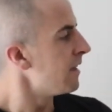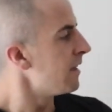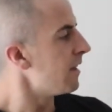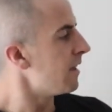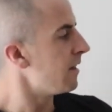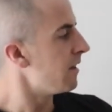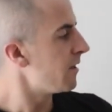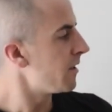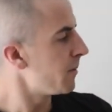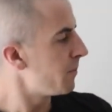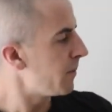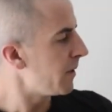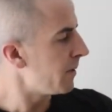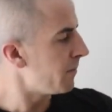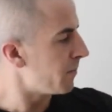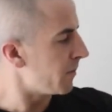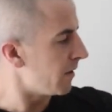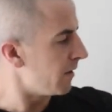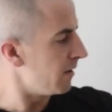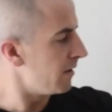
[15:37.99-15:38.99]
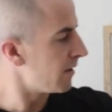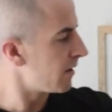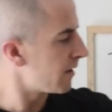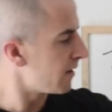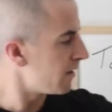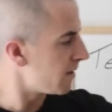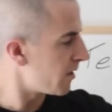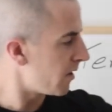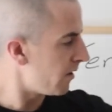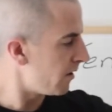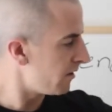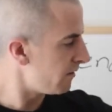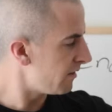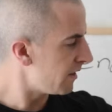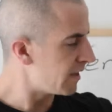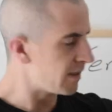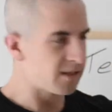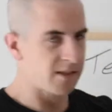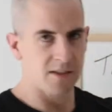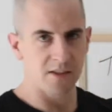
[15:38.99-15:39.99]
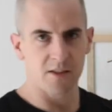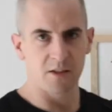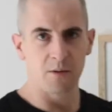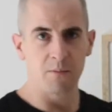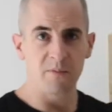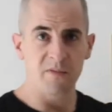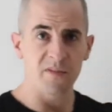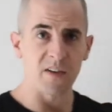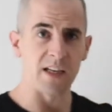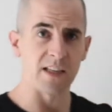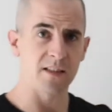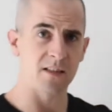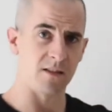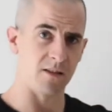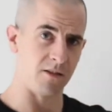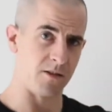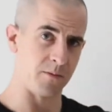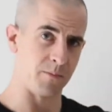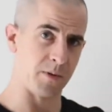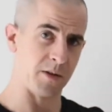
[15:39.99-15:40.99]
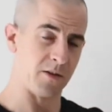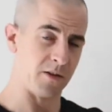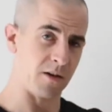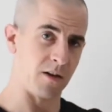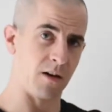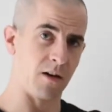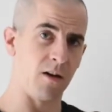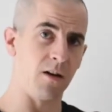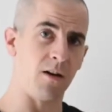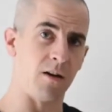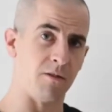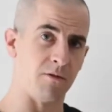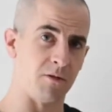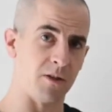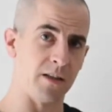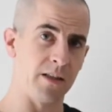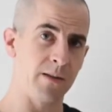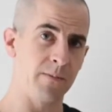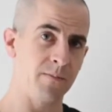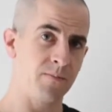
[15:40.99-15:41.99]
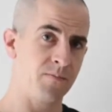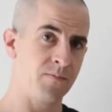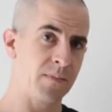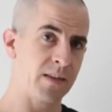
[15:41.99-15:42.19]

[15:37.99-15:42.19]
a lot of people can tolerate some fast load, but not a lot, right?